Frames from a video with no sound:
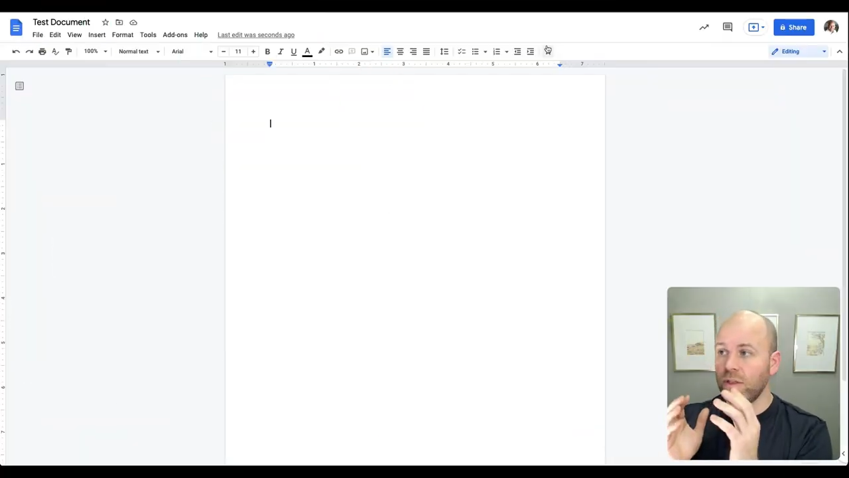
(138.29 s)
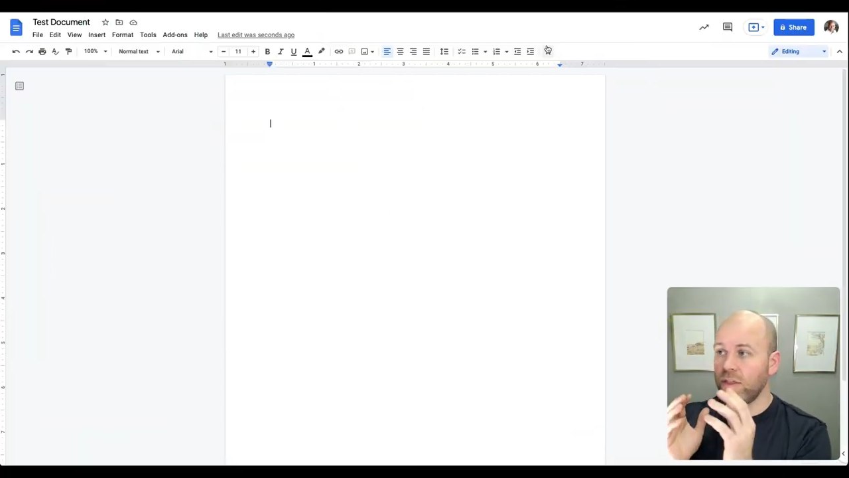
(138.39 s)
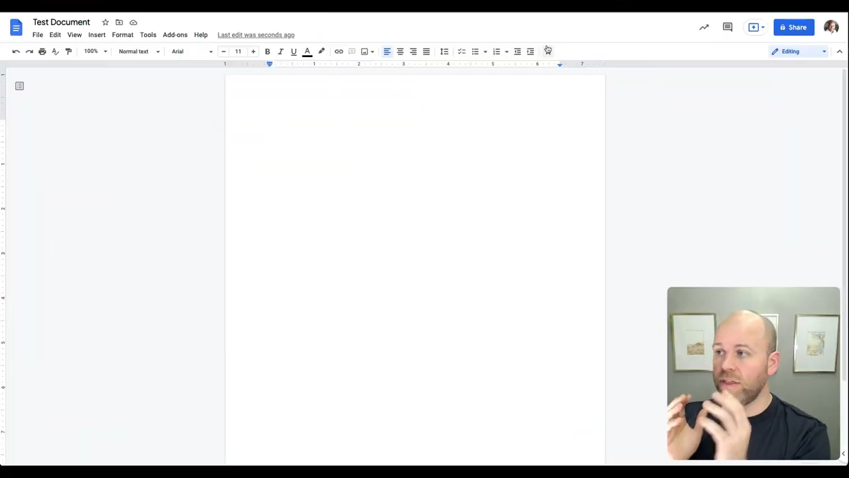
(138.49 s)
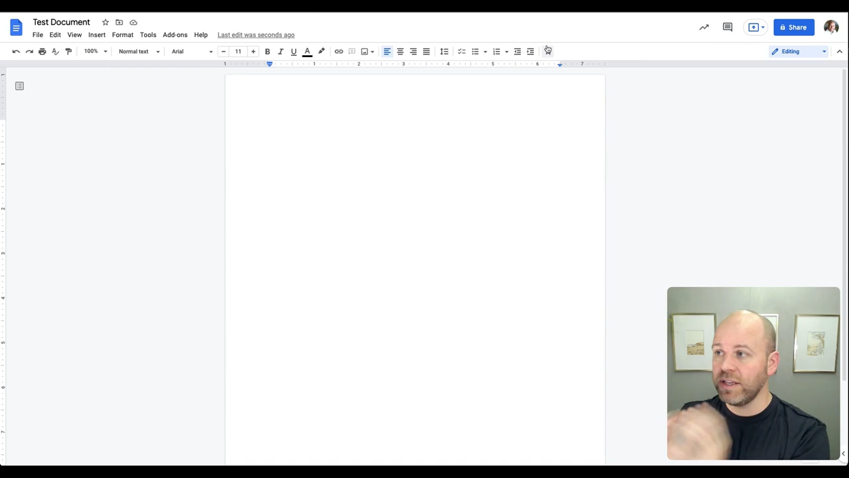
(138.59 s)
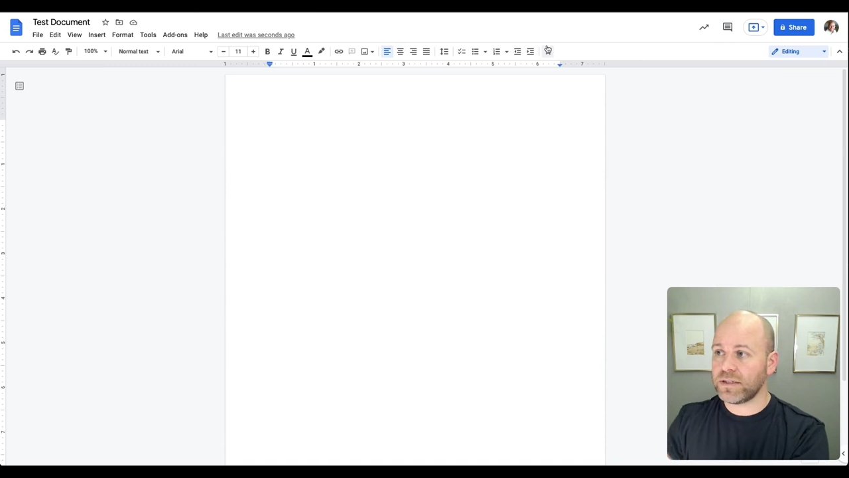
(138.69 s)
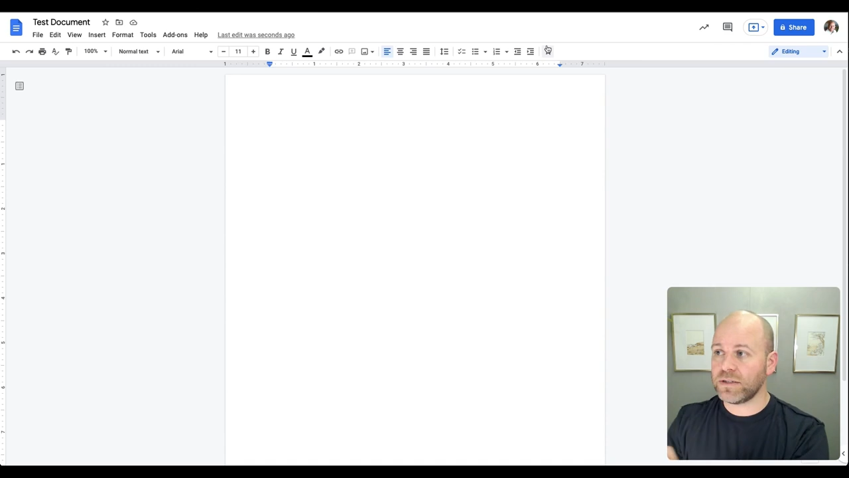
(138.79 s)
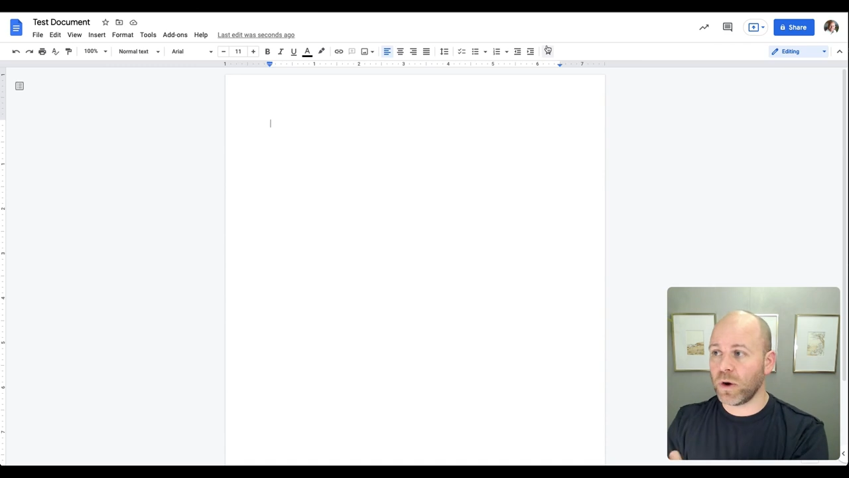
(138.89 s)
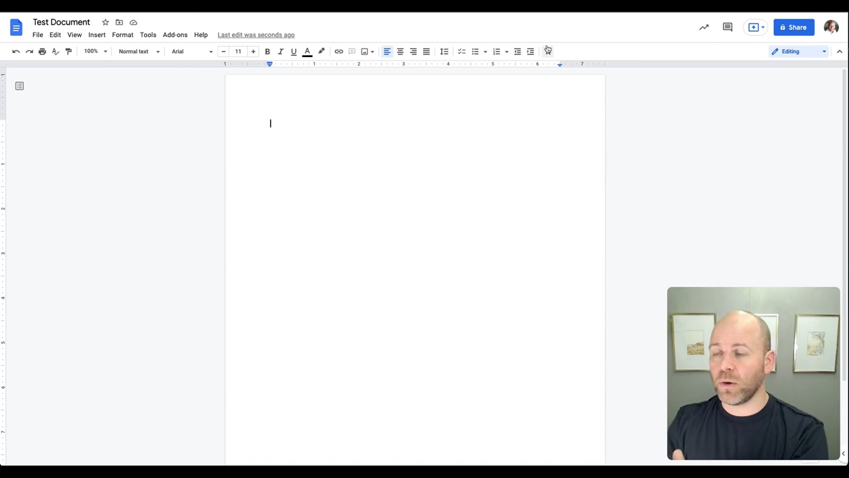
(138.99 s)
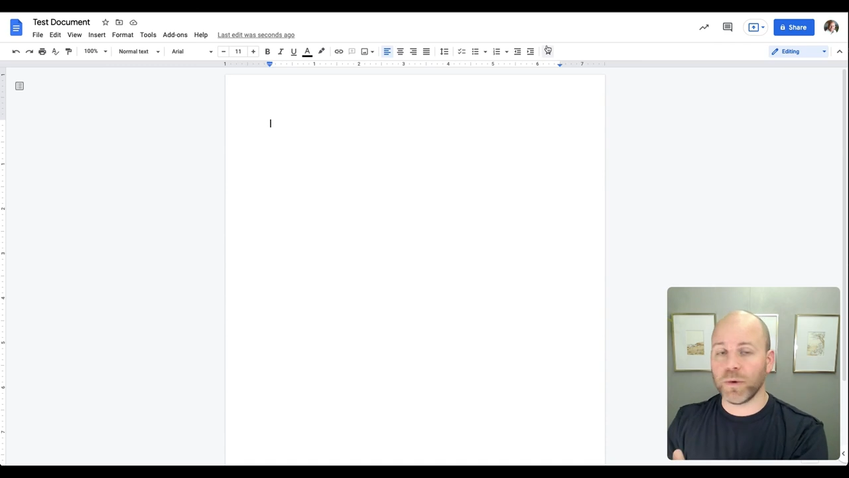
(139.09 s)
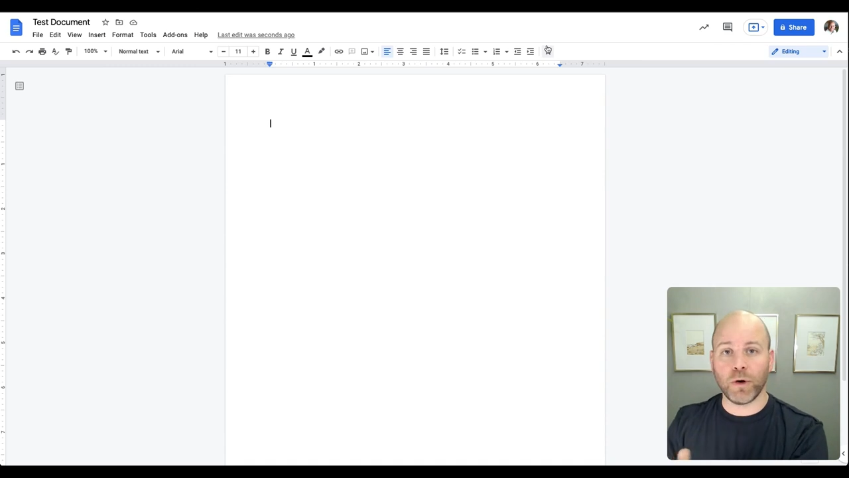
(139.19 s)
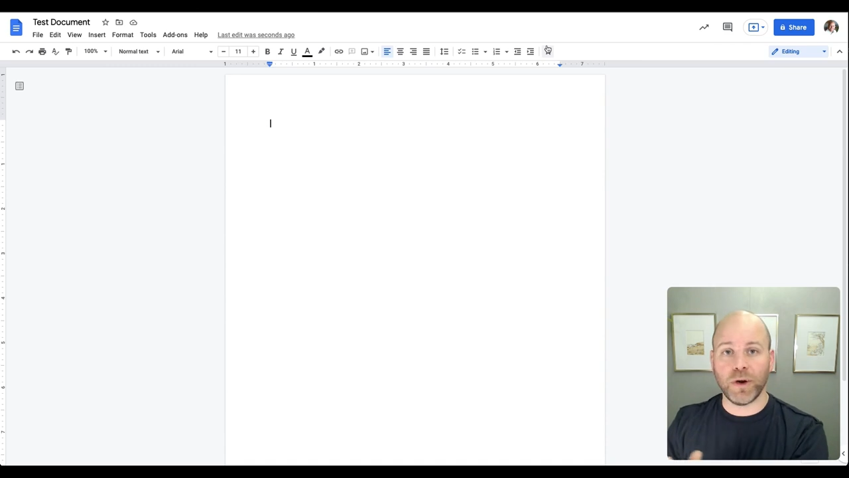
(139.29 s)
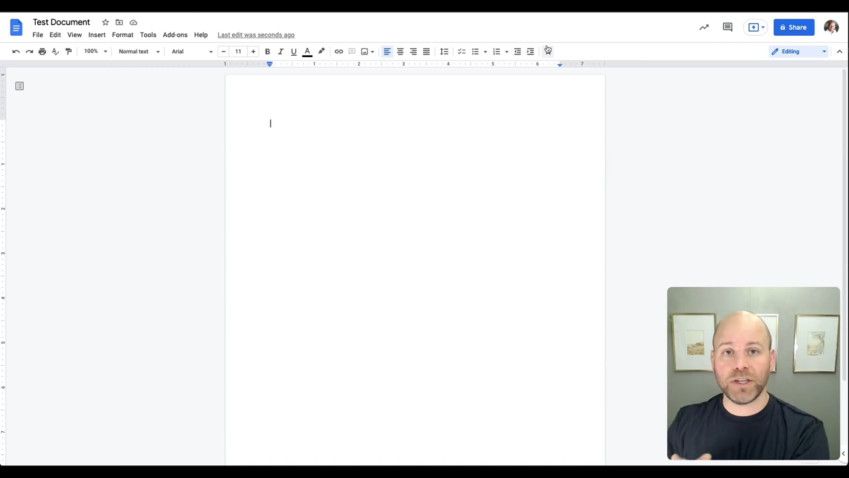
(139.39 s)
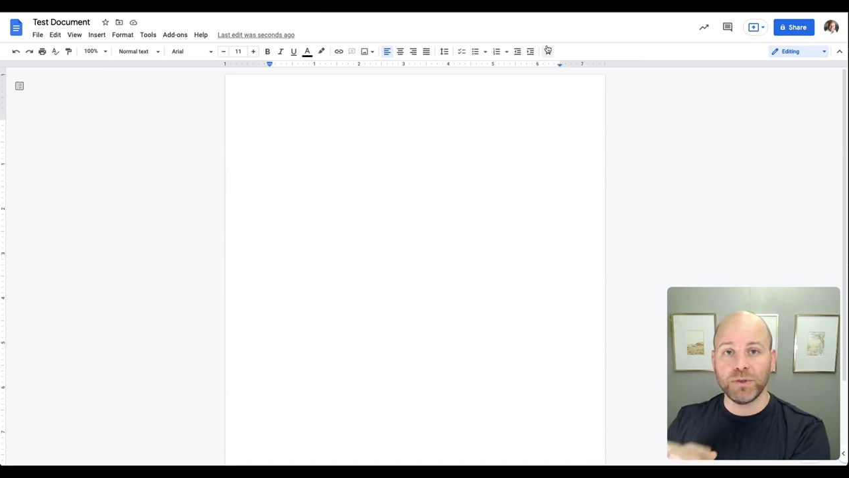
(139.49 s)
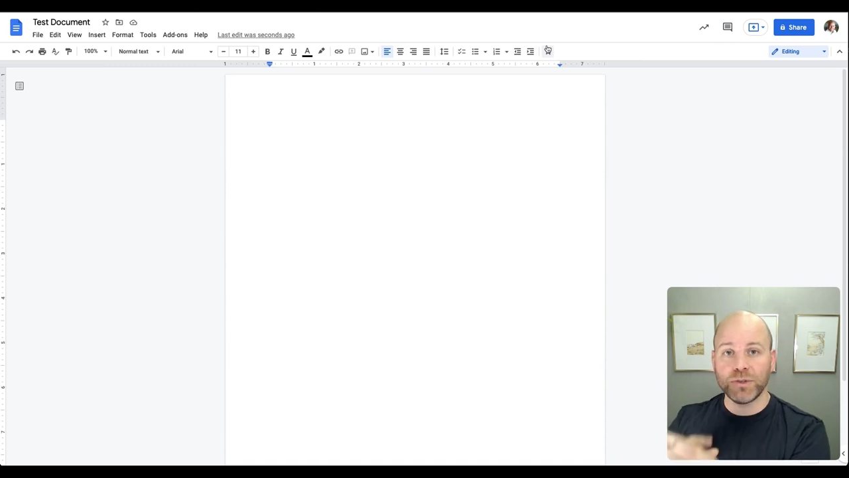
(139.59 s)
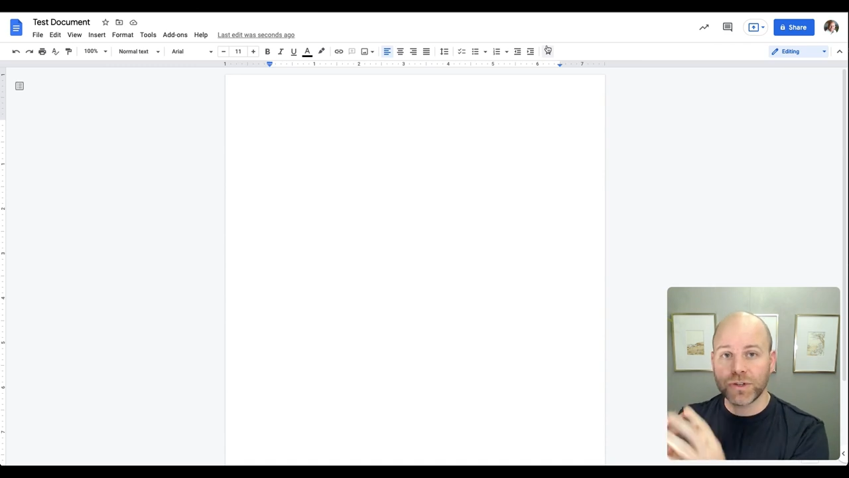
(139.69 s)
This is where we're going
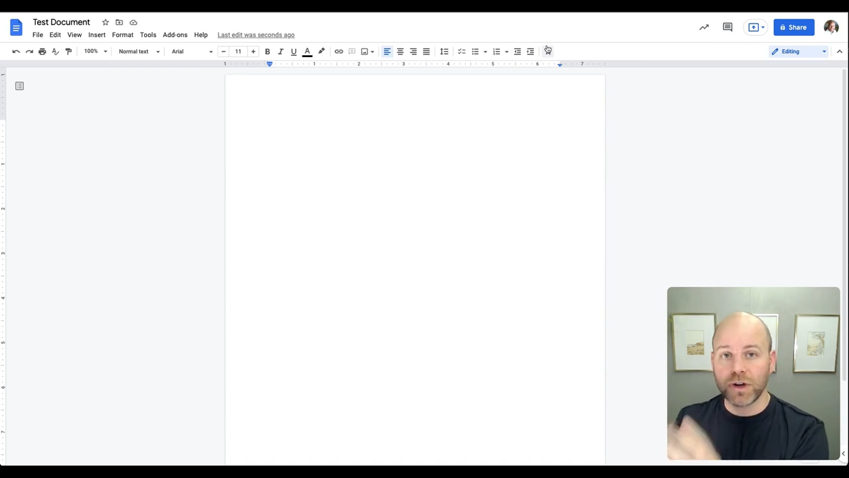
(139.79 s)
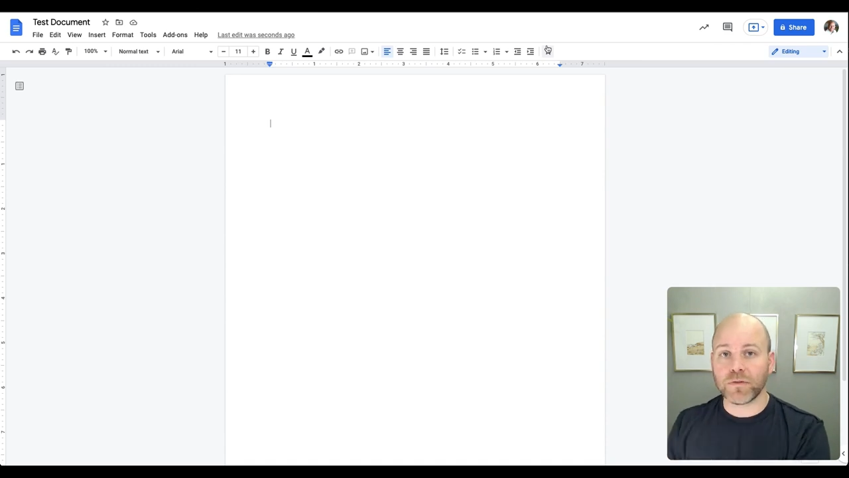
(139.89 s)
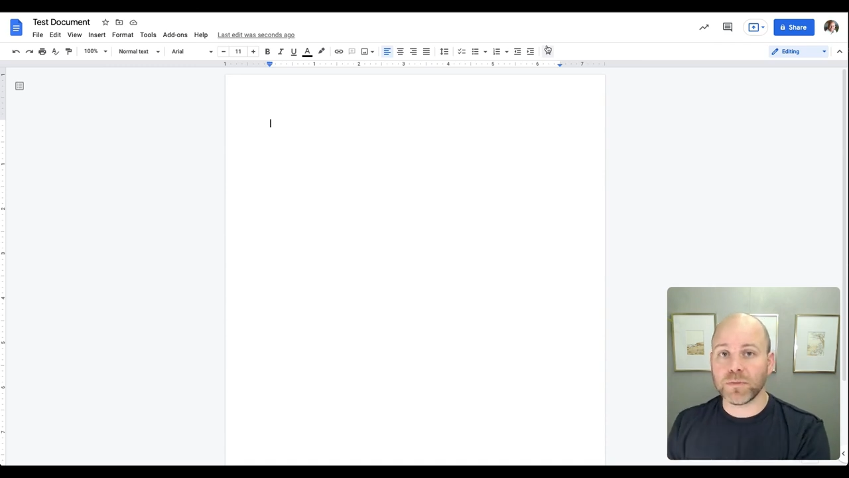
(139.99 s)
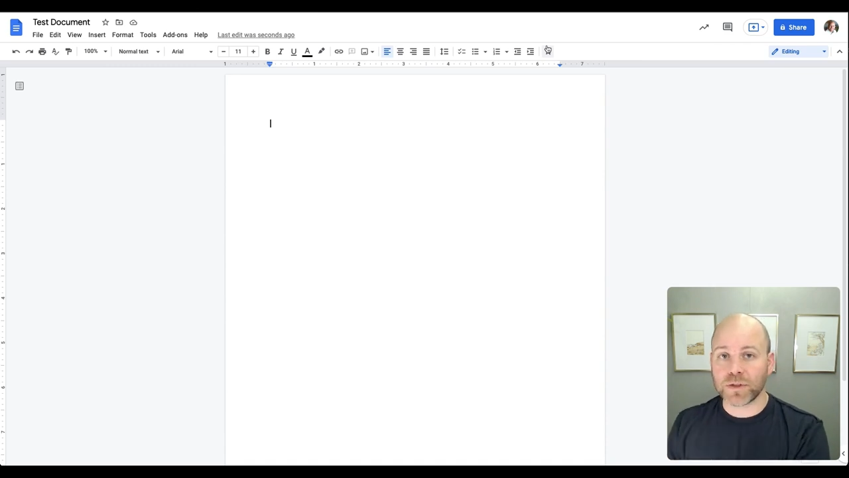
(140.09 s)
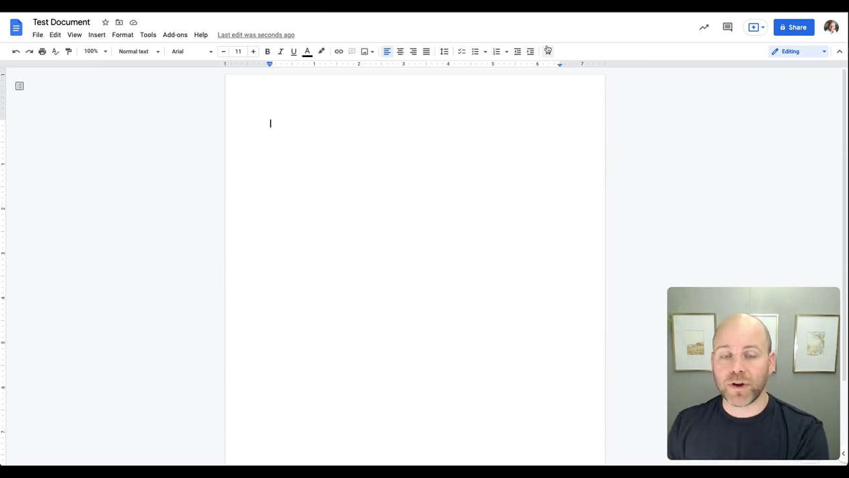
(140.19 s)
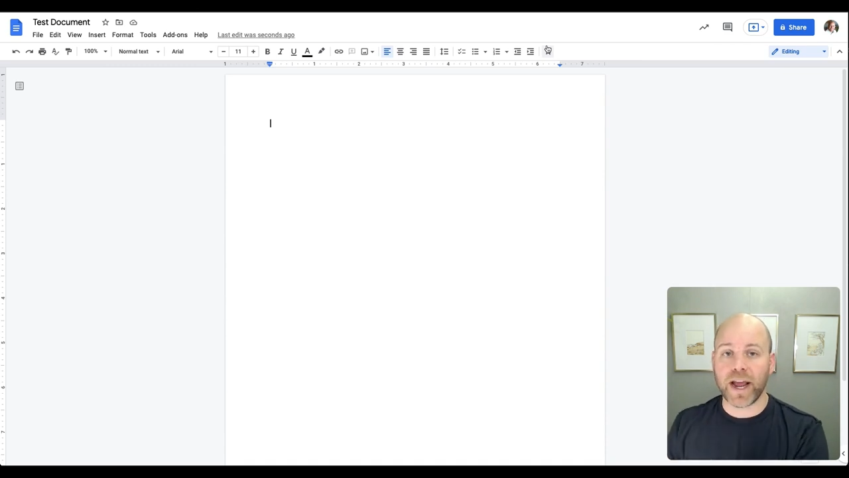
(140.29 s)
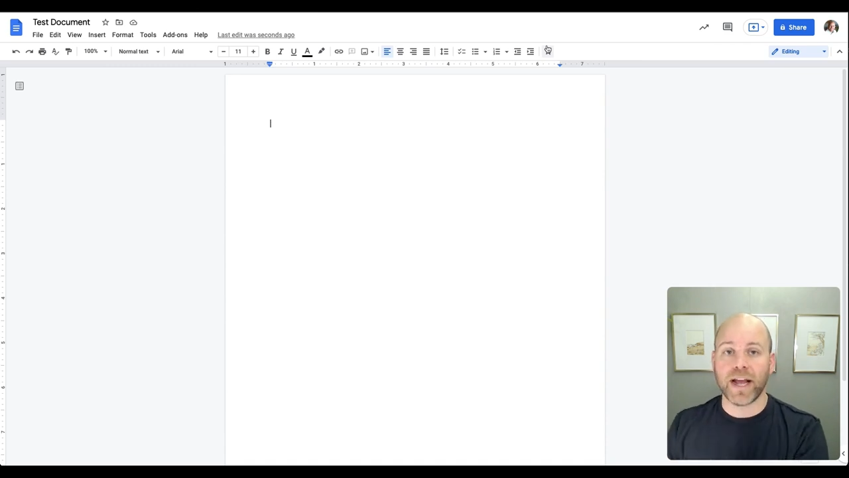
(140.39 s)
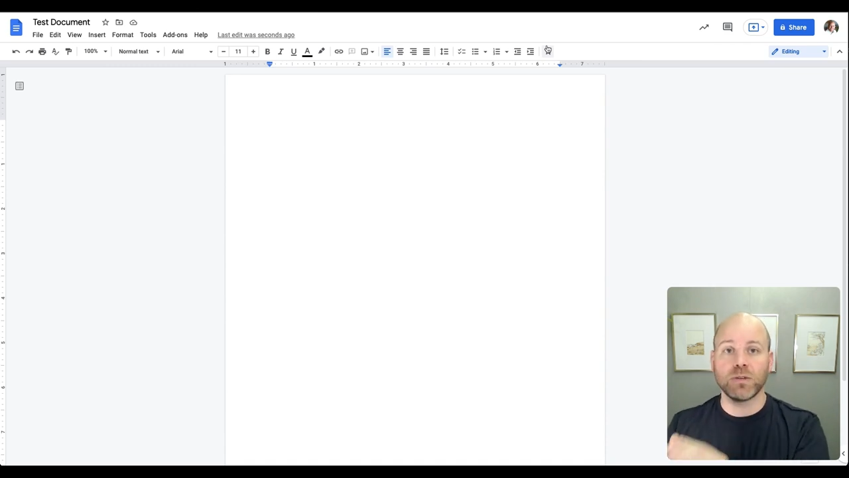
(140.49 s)
to start from scratch.